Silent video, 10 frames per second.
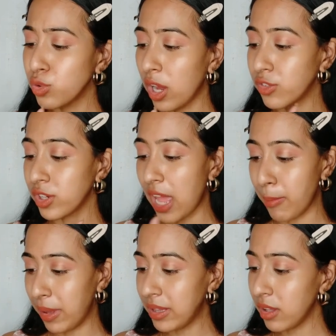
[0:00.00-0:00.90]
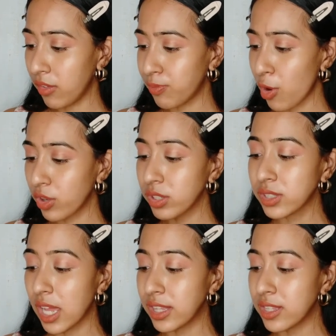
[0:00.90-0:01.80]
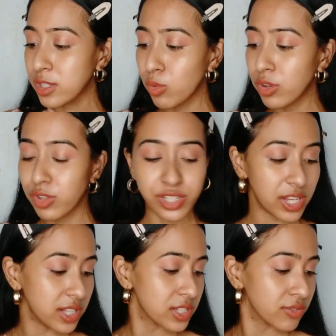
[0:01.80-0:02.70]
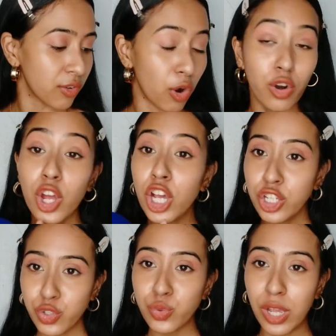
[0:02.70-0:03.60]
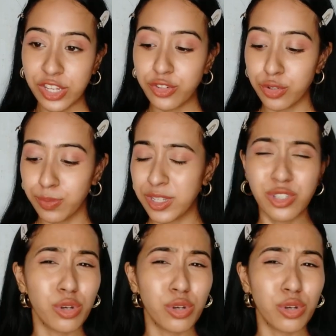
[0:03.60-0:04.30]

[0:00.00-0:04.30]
two hundred milliliters of product, and this one retails for two hundred eighty rupees.